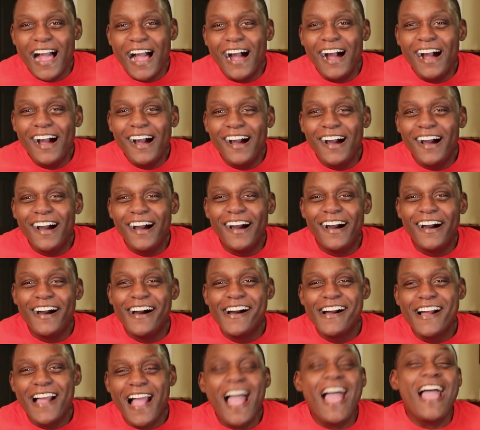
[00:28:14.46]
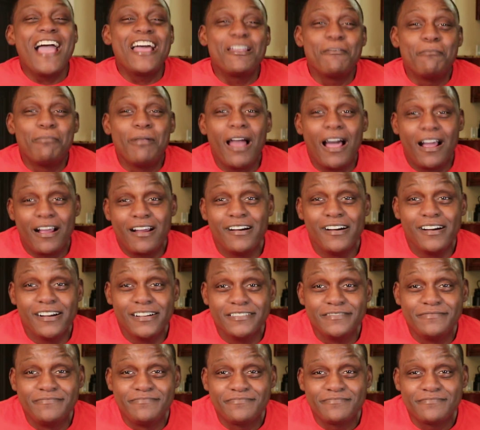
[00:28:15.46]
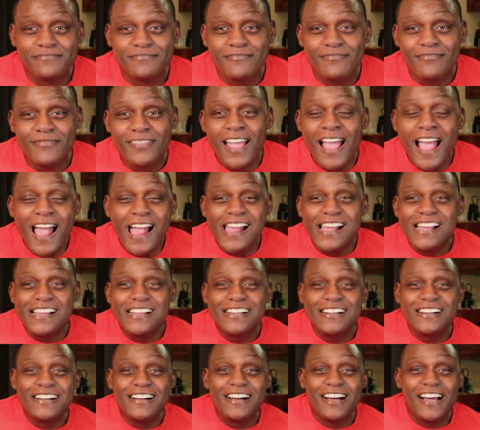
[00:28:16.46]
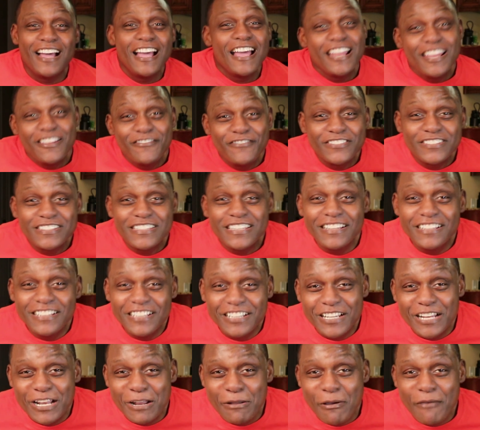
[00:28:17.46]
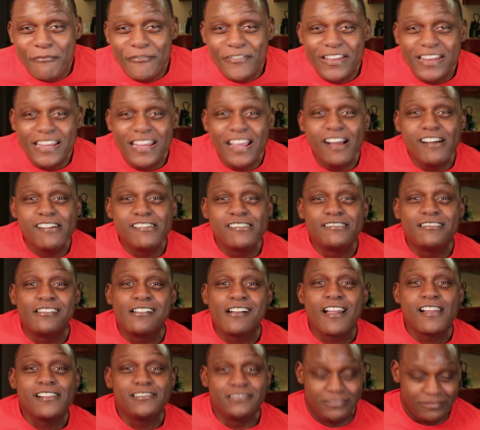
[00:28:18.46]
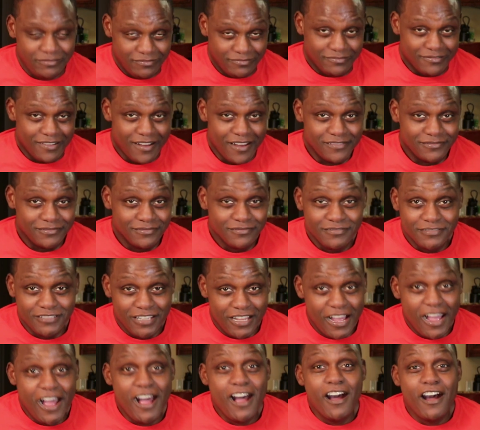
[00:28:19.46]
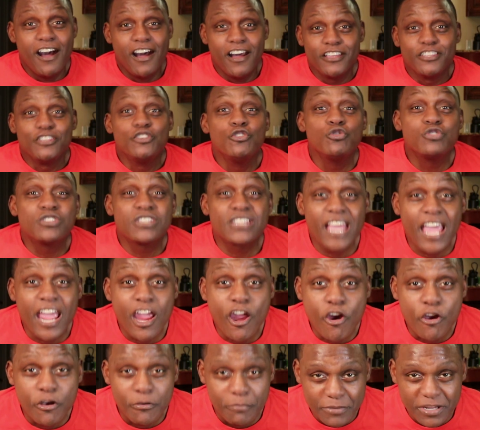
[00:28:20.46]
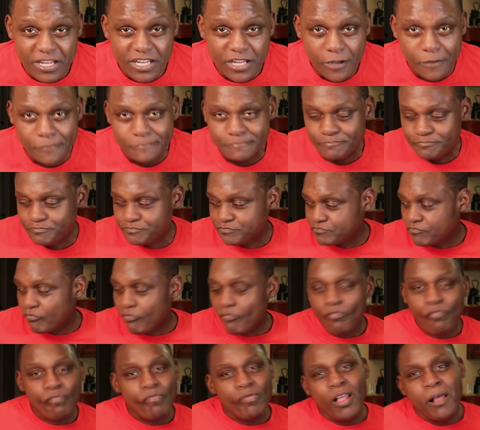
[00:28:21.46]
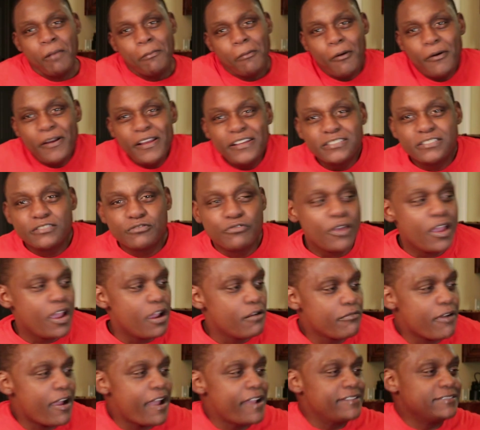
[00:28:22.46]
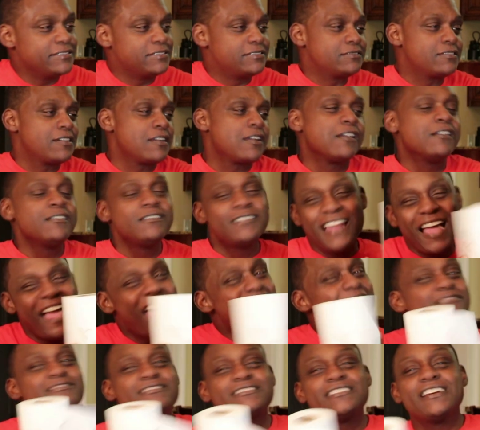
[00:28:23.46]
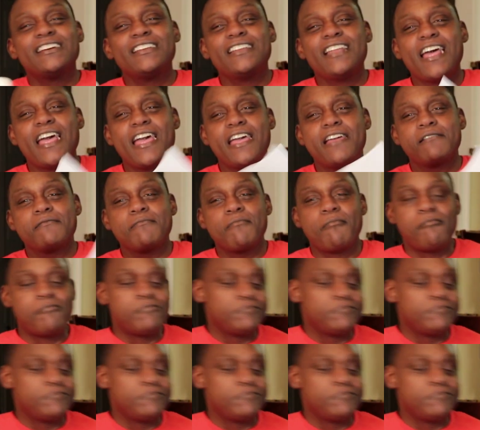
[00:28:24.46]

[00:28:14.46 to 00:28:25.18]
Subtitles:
I had to block her. And if you're still looking at my video, you scared me. My Instagram, right? I ain't gonna say her name.